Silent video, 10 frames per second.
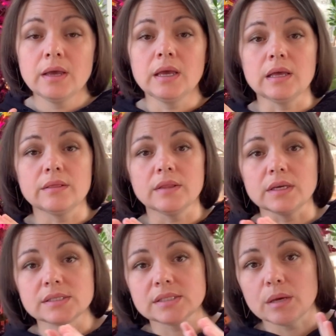In the
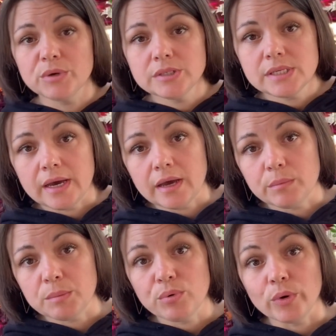summertime,
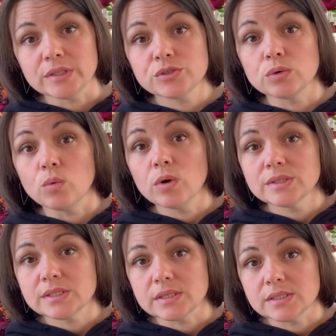it points
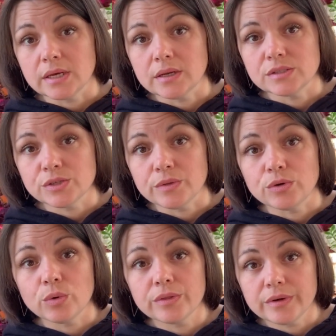towards the sun. So the
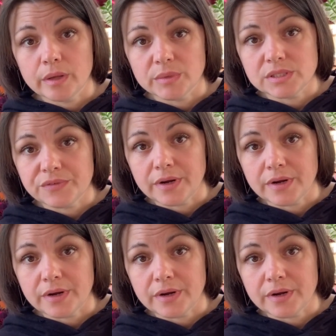northern hemisphere